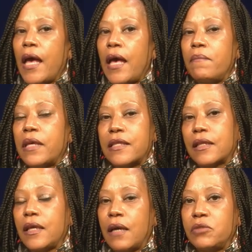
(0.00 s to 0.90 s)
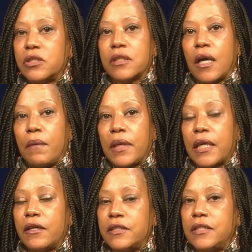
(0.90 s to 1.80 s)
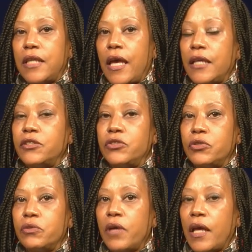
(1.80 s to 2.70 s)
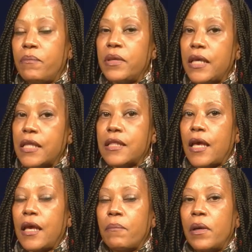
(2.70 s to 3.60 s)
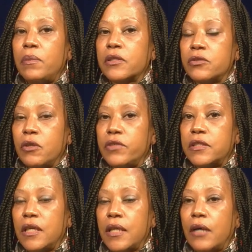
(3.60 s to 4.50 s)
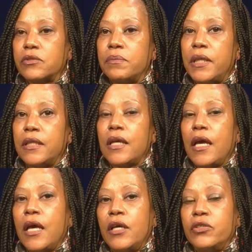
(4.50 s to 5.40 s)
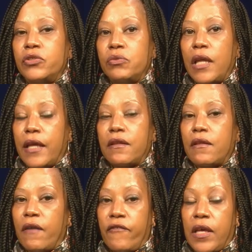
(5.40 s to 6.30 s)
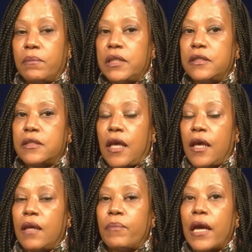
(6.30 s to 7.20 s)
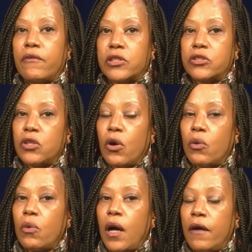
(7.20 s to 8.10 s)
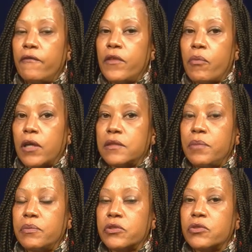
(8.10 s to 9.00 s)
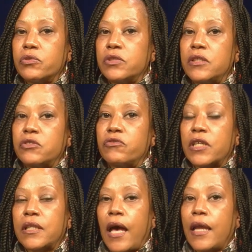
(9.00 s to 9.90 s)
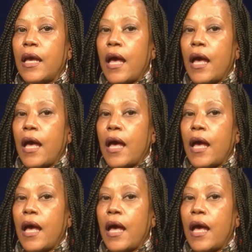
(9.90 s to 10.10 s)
And basically, I'm just coming here today to do a PSA public service announcement to let families and parents know of the Brockton Public Schools District that,